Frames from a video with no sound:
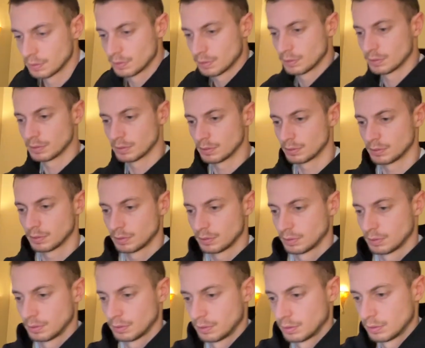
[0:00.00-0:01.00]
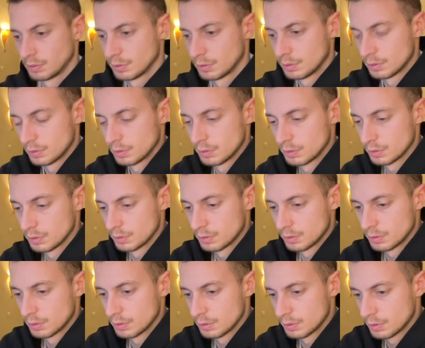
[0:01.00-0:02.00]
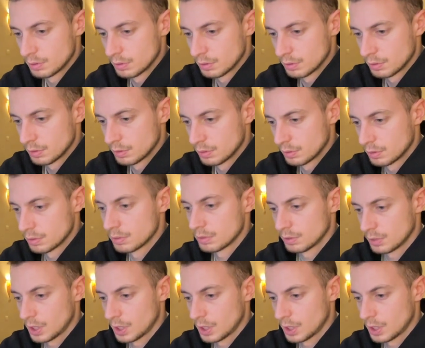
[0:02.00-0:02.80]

I mean, in my previous job, I worked with, for example,